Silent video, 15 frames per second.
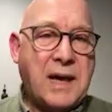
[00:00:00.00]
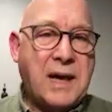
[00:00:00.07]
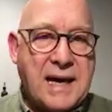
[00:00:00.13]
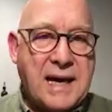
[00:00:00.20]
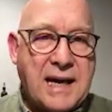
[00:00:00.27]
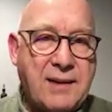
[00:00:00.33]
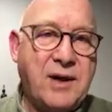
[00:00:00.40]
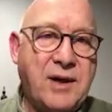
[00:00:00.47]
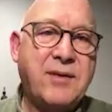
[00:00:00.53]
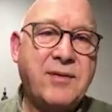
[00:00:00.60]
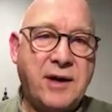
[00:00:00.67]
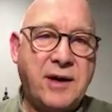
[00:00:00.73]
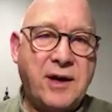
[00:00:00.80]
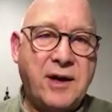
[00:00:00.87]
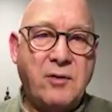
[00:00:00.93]
calmer
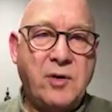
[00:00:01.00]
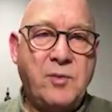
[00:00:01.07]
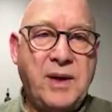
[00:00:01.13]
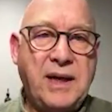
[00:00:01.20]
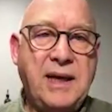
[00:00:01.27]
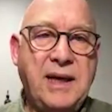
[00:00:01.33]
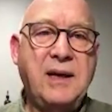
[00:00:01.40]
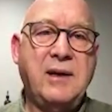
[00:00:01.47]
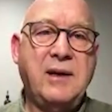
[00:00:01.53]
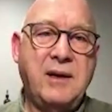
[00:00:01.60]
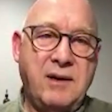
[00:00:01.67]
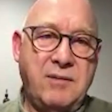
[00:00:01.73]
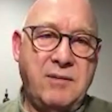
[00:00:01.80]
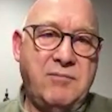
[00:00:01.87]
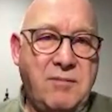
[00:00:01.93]
that I would be
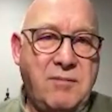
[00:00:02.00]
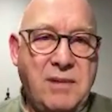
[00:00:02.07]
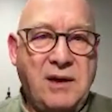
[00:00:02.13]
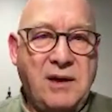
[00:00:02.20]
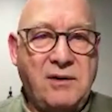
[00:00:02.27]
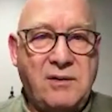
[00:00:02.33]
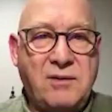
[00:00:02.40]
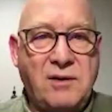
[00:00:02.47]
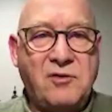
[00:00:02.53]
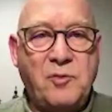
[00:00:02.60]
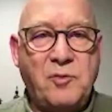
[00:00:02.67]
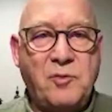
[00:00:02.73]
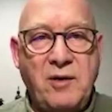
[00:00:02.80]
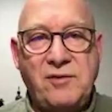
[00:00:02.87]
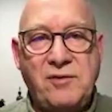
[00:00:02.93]

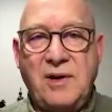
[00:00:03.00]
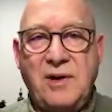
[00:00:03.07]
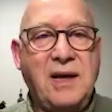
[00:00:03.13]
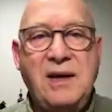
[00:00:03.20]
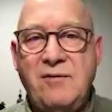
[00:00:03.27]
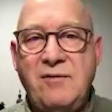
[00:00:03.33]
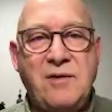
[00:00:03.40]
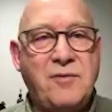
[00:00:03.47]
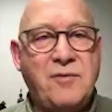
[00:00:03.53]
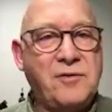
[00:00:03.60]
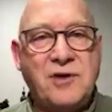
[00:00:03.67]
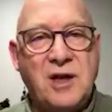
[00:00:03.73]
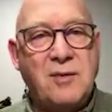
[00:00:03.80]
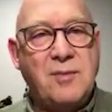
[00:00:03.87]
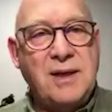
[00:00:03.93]
experiencing it, even if it
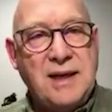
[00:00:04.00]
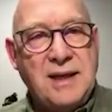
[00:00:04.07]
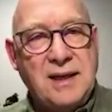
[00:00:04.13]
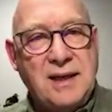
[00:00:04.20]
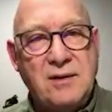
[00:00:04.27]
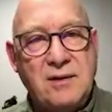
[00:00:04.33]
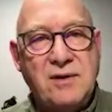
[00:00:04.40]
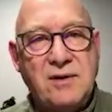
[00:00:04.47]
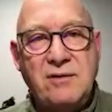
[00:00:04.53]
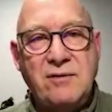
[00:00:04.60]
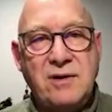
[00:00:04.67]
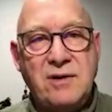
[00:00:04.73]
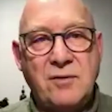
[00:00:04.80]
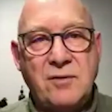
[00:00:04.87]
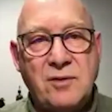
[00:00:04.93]
was going to be negative,
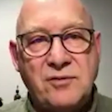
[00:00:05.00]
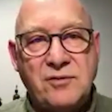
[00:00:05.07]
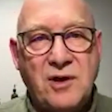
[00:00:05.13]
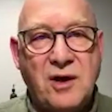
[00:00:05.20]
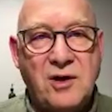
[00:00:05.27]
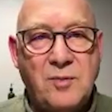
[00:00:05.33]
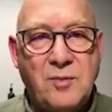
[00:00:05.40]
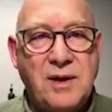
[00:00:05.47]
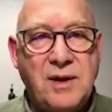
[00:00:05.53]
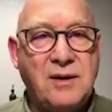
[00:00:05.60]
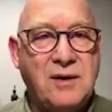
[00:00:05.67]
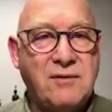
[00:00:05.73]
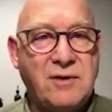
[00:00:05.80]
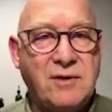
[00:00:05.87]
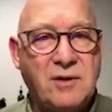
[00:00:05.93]
even if it was going to be
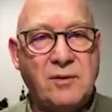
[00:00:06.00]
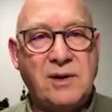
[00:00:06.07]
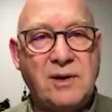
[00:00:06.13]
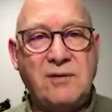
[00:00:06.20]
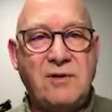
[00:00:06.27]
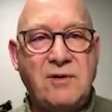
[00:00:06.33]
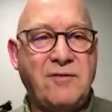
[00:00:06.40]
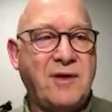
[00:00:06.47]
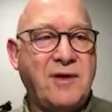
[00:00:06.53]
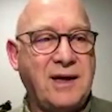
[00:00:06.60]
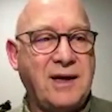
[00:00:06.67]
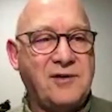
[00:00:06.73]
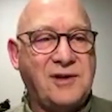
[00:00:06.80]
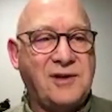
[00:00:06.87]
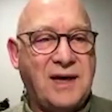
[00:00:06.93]
difficult, even if they're
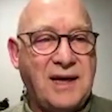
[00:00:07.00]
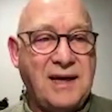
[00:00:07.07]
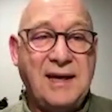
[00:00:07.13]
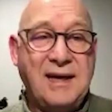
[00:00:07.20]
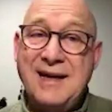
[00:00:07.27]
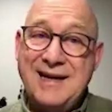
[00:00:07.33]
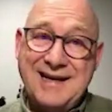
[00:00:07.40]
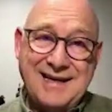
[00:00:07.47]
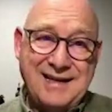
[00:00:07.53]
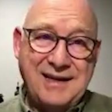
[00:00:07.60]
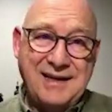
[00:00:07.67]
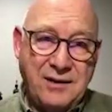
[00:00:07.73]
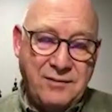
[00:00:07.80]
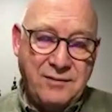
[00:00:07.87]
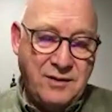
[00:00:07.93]
going to say,
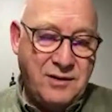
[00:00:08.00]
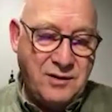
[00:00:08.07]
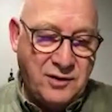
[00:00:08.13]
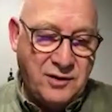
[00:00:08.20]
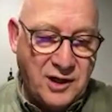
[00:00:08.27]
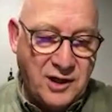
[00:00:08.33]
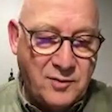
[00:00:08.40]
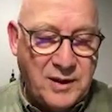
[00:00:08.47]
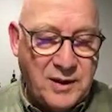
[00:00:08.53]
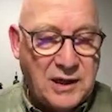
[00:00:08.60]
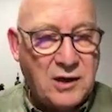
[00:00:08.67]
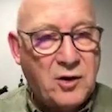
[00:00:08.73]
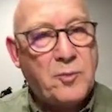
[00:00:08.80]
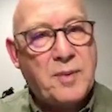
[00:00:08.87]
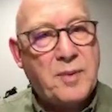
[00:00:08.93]
you're going to be in
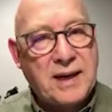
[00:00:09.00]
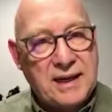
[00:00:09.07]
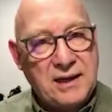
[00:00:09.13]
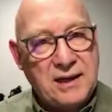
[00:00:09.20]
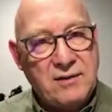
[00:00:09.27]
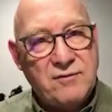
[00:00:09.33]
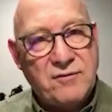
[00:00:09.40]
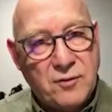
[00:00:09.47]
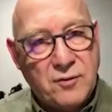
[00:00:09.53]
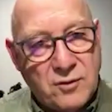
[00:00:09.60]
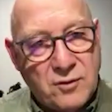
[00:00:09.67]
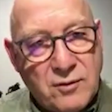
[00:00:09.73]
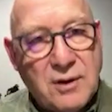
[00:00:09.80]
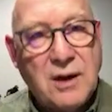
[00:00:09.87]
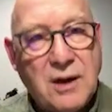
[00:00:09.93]
a lot of pain
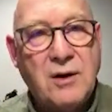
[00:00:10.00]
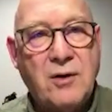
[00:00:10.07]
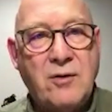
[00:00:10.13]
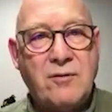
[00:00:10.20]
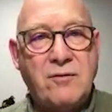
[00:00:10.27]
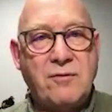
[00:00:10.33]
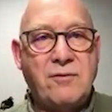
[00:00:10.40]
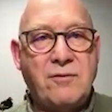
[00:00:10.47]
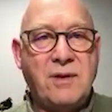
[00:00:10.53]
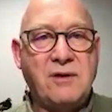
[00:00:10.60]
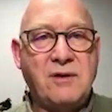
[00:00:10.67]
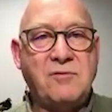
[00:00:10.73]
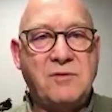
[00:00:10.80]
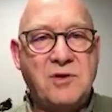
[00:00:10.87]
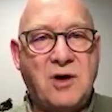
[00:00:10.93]
for a lot of
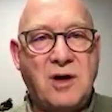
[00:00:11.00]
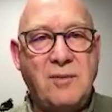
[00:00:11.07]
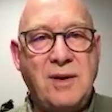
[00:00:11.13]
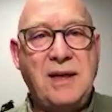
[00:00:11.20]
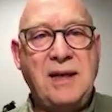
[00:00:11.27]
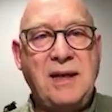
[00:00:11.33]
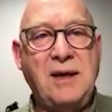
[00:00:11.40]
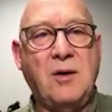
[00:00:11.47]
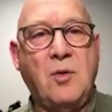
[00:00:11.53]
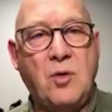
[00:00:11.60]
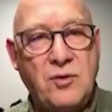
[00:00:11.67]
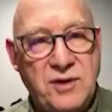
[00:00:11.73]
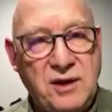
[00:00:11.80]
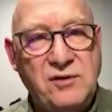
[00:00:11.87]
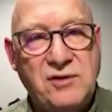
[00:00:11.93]
this time in here,
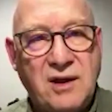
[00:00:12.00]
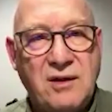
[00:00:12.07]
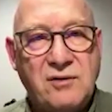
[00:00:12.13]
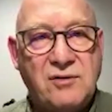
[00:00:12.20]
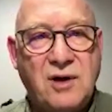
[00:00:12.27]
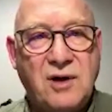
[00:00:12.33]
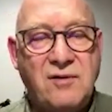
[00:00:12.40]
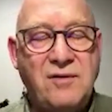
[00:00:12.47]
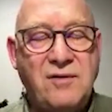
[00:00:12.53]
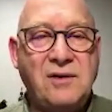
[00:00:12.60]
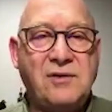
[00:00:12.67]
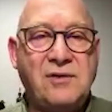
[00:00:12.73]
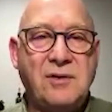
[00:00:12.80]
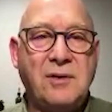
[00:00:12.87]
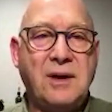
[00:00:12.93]
or these other side
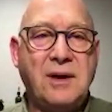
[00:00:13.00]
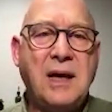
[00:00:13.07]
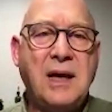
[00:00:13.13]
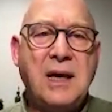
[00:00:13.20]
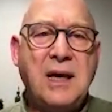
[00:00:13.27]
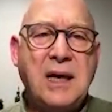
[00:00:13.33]
effects to it.